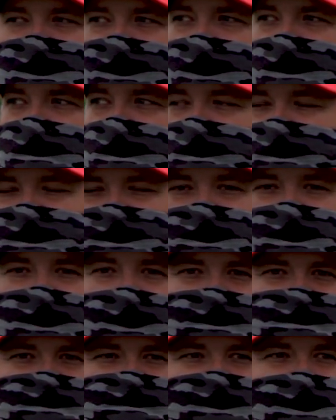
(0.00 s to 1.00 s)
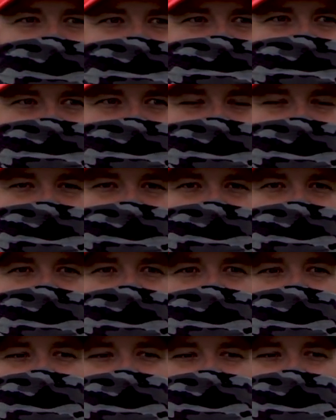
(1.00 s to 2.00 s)
um, and with the loss of last year,
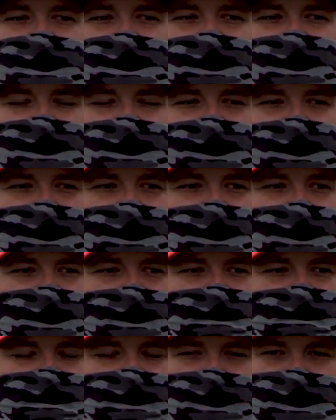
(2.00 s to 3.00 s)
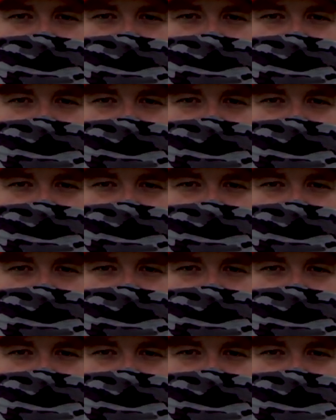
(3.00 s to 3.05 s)
um,